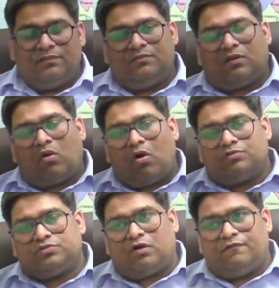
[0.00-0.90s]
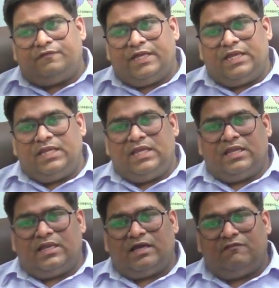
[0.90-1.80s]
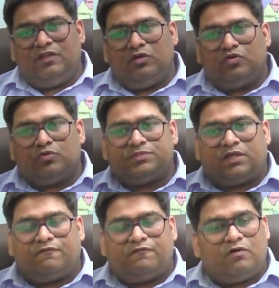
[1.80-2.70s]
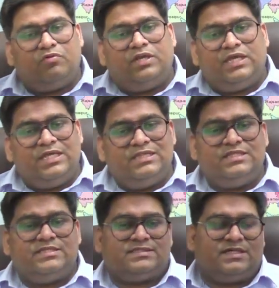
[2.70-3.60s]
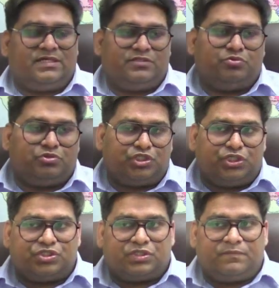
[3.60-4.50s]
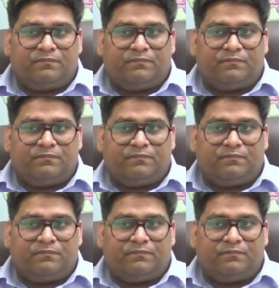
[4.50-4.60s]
The rocks of Delhi and Aravalli groups are found in this association.